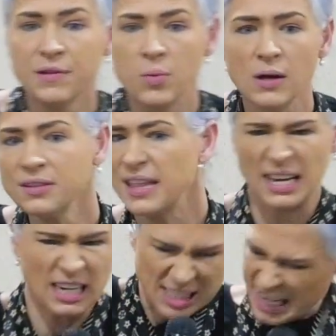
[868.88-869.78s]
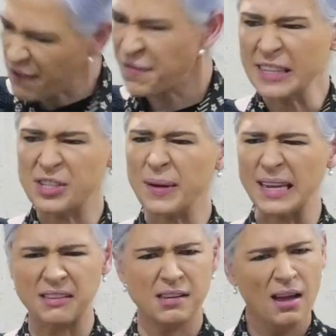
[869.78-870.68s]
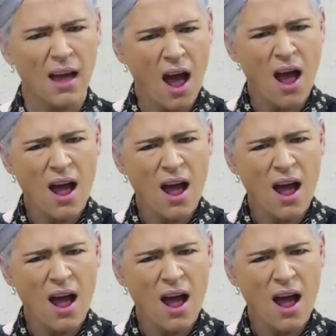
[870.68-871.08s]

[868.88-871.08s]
of the world that has nothing to eat.